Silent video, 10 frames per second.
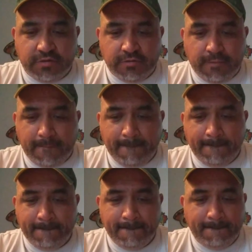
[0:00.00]

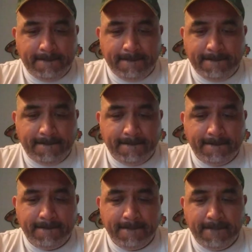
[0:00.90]

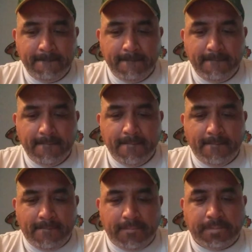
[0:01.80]

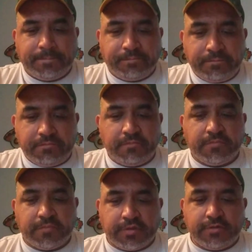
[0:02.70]

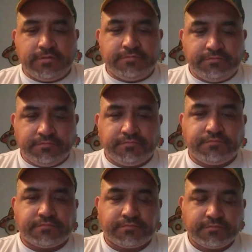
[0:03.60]

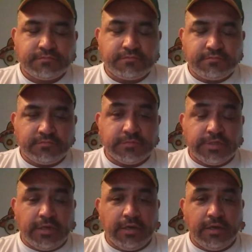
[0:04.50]

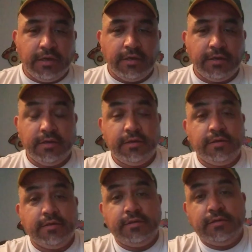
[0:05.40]
No one is speaking in this clip.